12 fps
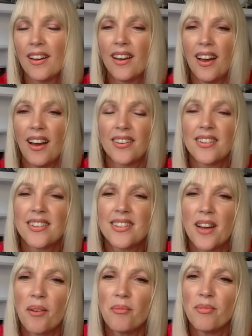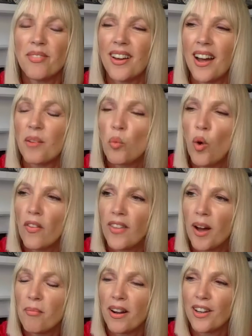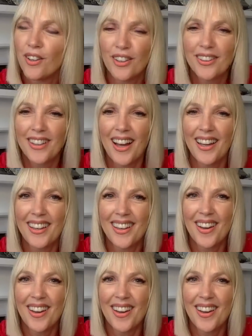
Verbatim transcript: and um, and what that might look like.